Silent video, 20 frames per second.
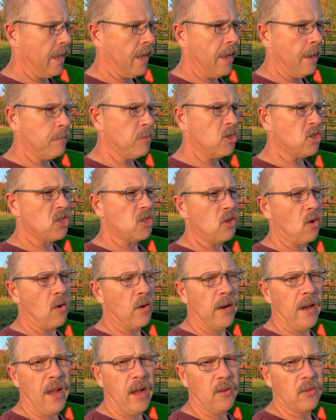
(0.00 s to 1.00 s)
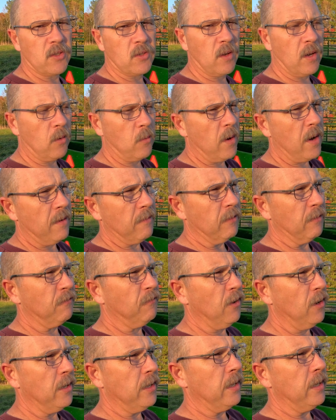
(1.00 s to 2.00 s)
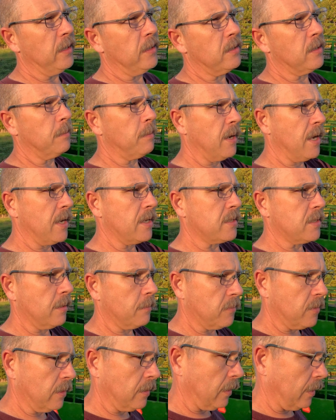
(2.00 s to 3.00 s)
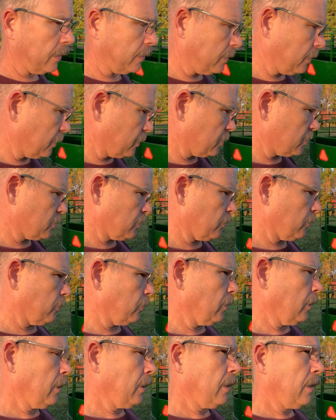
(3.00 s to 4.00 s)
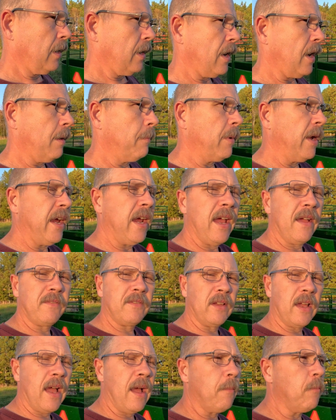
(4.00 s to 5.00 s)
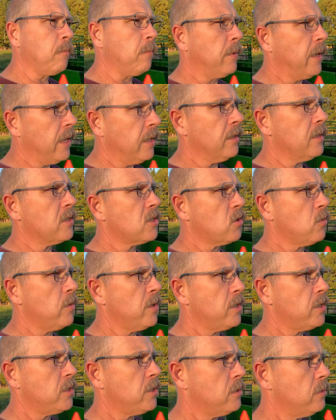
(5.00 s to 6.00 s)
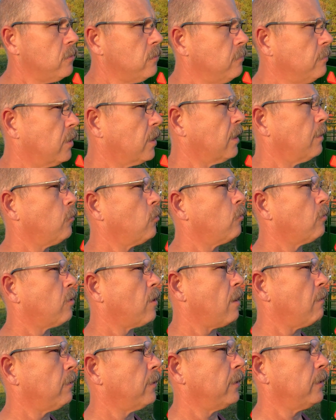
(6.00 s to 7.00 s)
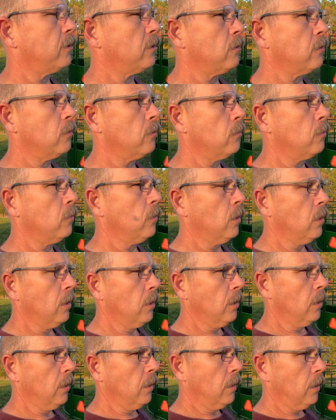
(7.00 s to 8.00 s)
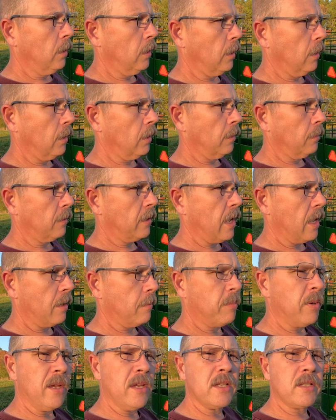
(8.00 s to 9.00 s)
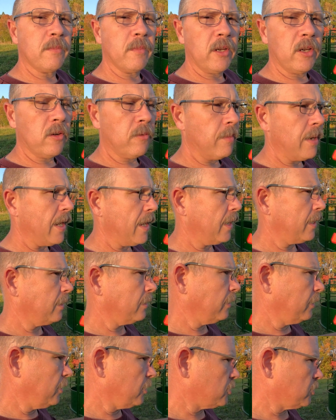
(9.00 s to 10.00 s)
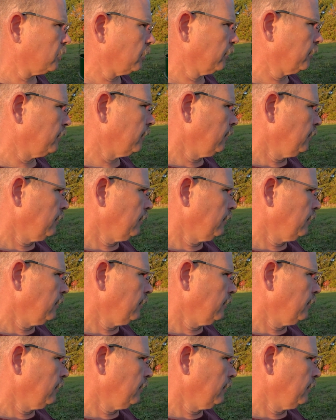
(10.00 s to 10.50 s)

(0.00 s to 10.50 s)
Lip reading: I'm just starting out, so I don't have the funding to buy something like this. So I may have to. I'm getting a squeeze chute, but I'm gonna probably do kind of piecemeal mine initially.